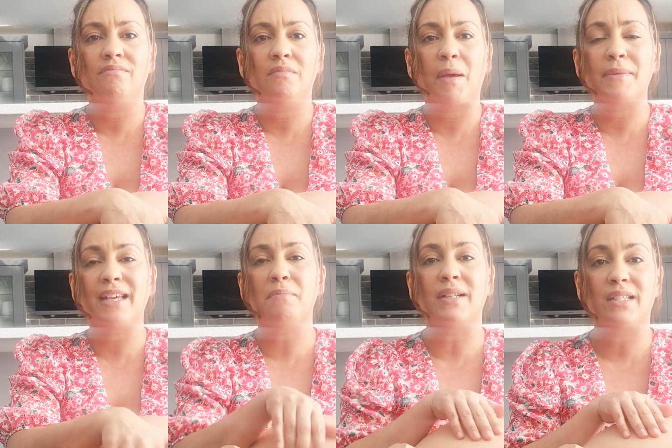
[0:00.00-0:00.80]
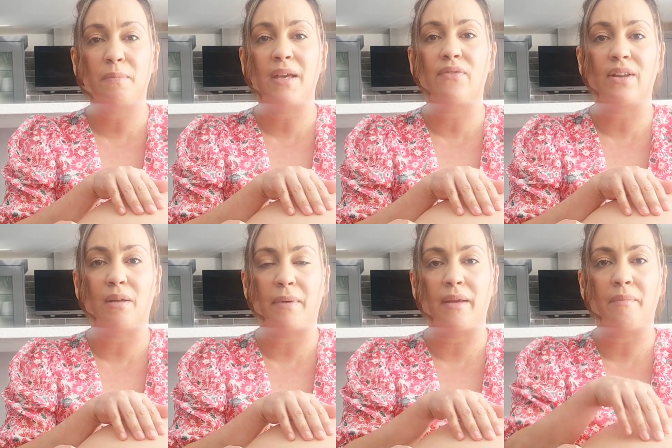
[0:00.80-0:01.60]
baby's head might disappear for a little
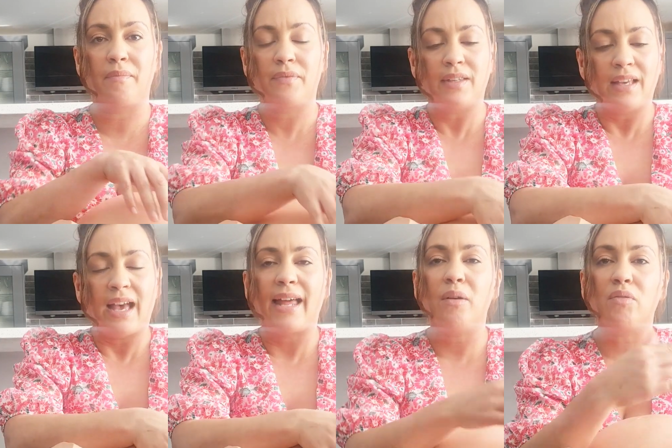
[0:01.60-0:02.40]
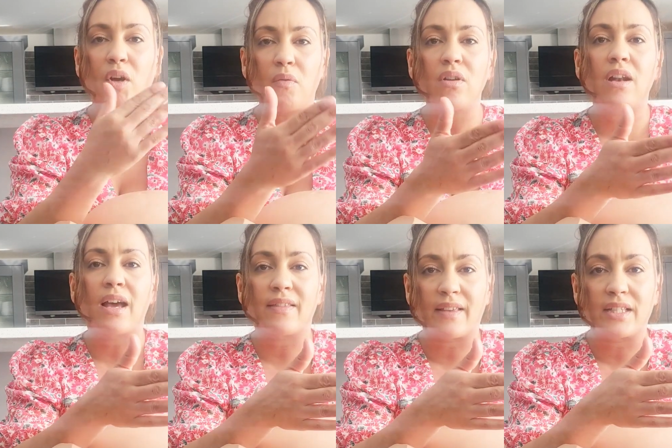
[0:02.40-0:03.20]
bit. And it'll go on
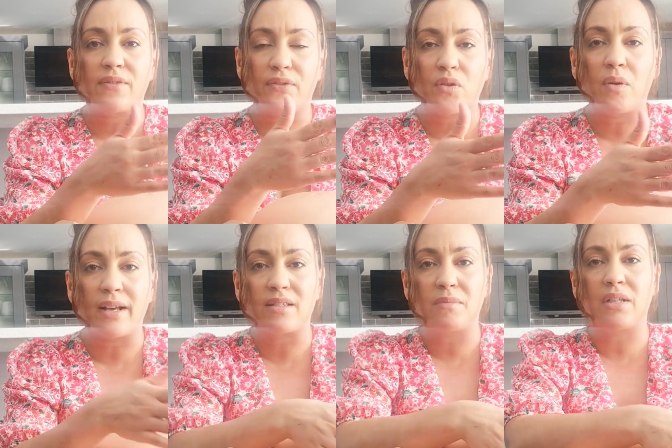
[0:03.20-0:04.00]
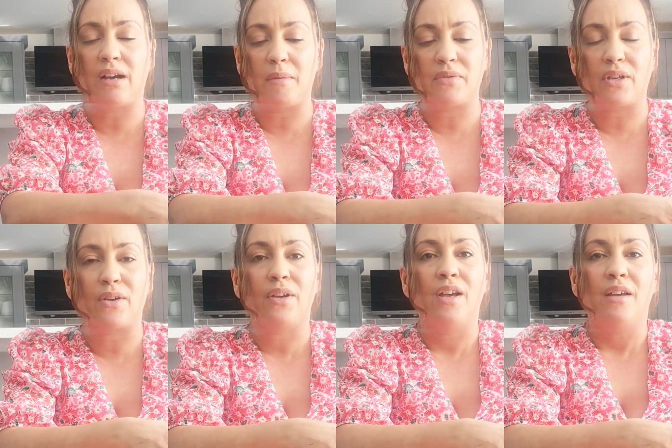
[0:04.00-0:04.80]
like this for quite some time. So
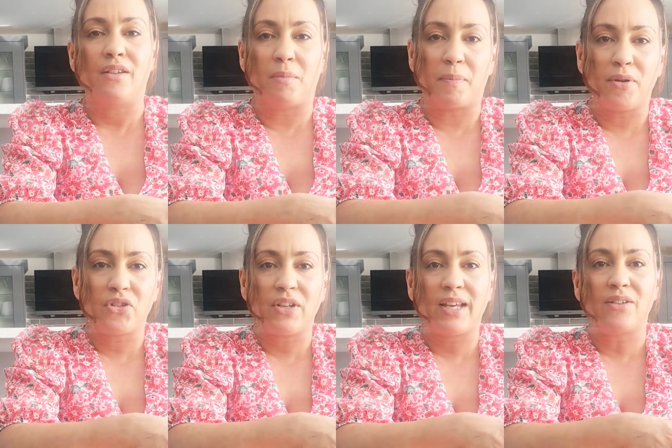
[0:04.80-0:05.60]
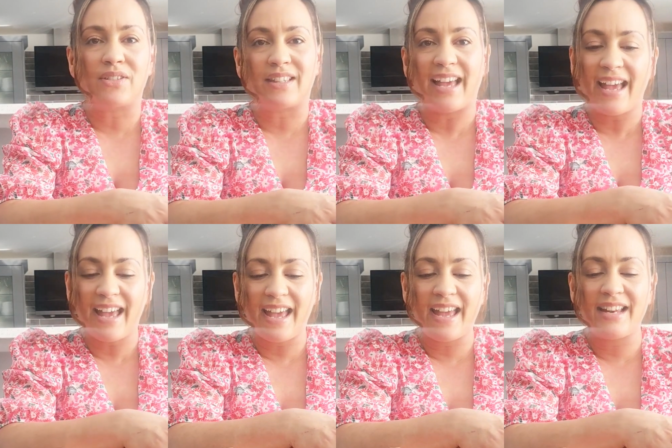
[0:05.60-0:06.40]
you'll be pushing, you see the
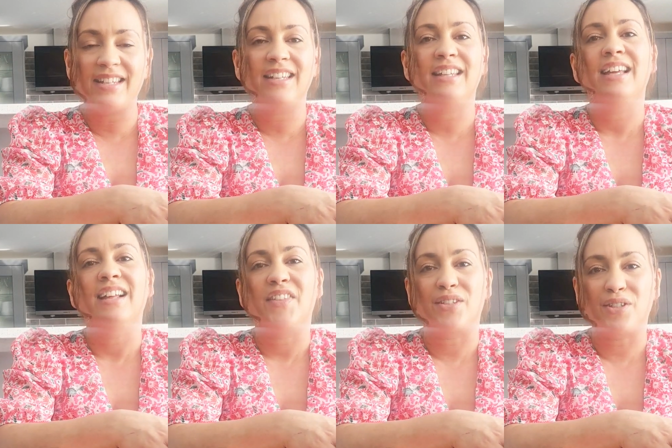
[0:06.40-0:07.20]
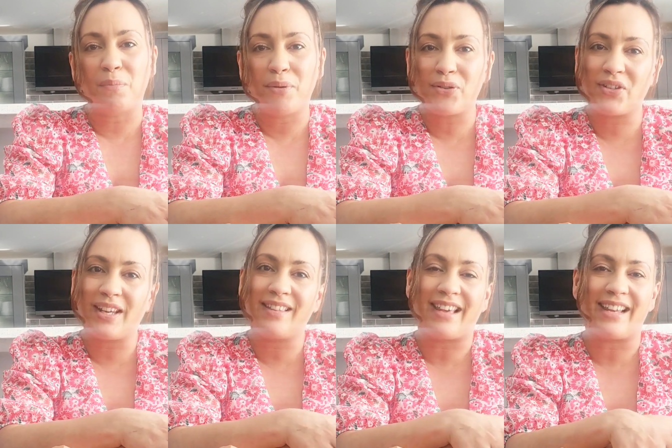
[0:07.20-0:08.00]
head, you stop
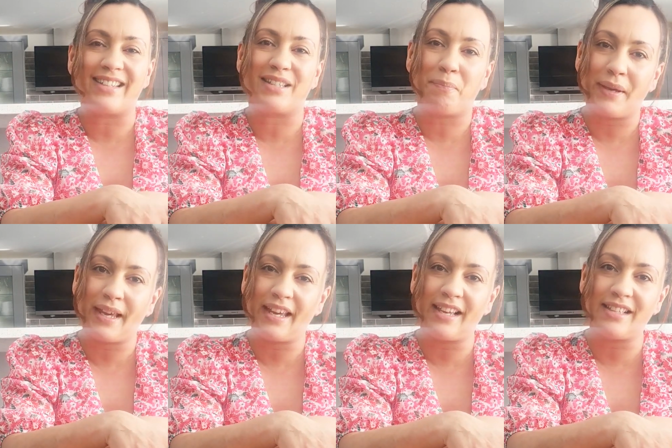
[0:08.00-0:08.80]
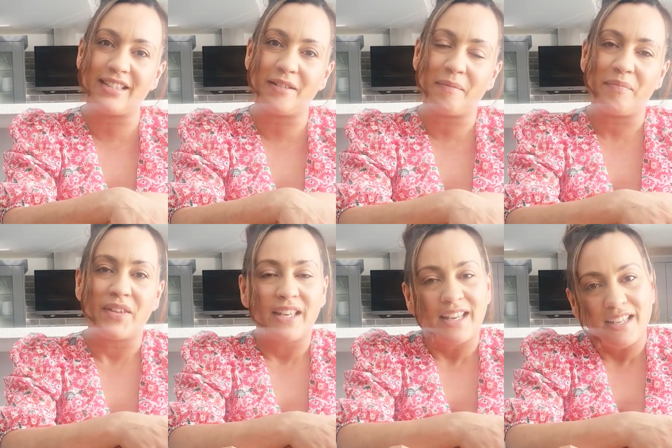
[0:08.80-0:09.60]
pushing, the head disappears.
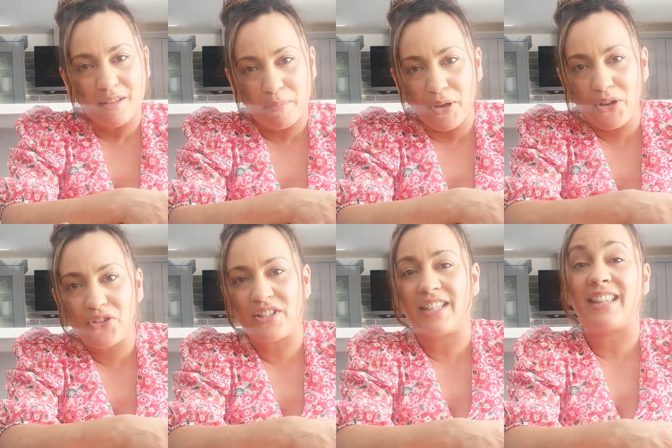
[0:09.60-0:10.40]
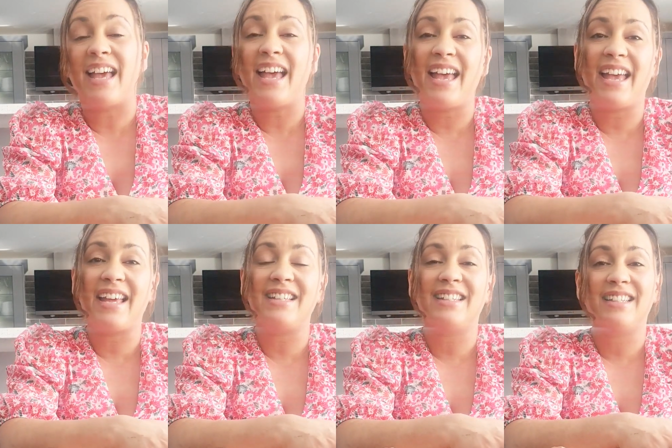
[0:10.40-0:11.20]
You push, you see the head,